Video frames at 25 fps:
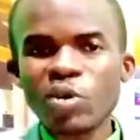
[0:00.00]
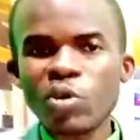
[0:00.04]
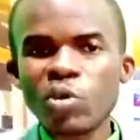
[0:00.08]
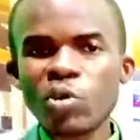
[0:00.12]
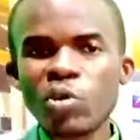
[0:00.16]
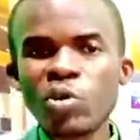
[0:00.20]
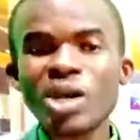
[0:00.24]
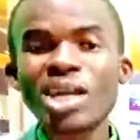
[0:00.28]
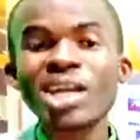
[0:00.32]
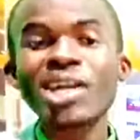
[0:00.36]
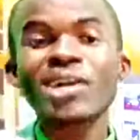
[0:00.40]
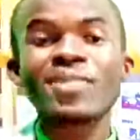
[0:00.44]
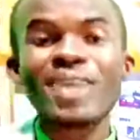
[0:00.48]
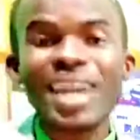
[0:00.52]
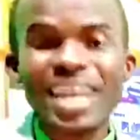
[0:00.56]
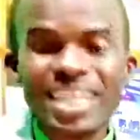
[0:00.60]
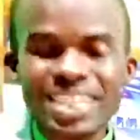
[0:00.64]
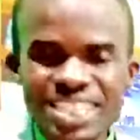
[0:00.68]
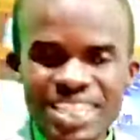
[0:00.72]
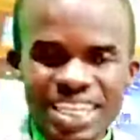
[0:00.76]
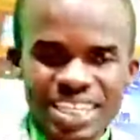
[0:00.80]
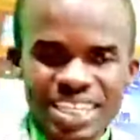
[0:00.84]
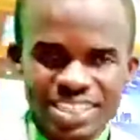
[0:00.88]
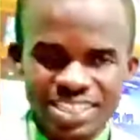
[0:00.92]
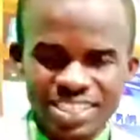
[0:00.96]
who
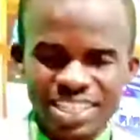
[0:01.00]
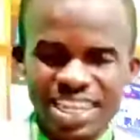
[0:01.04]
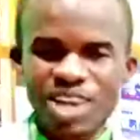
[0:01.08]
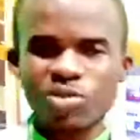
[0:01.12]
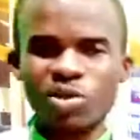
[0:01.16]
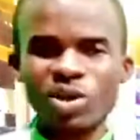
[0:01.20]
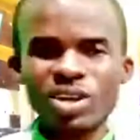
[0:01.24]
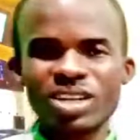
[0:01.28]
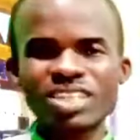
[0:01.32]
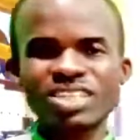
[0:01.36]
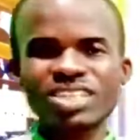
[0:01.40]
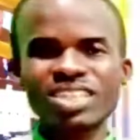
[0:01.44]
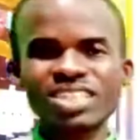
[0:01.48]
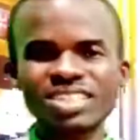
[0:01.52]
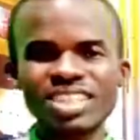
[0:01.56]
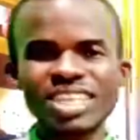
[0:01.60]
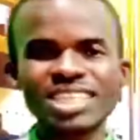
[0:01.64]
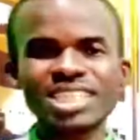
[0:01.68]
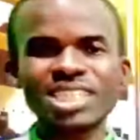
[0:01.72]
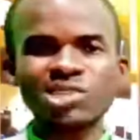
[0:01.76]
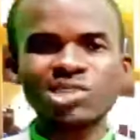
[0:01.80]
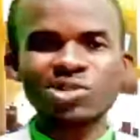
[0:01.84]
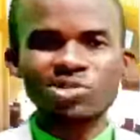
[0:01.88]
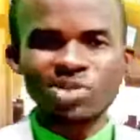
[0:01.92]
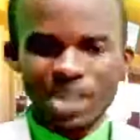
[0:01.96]
created. And what did
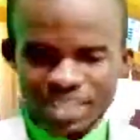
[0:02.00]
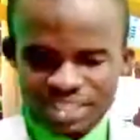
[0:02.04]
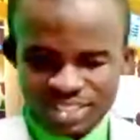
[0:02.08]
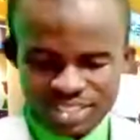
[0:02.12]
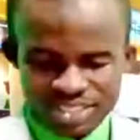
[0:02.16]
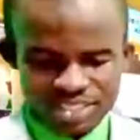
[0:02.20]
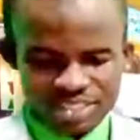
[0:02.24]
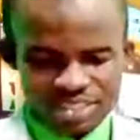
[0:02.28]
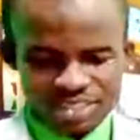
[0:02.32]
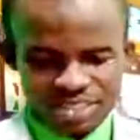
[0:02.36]
Jesus create?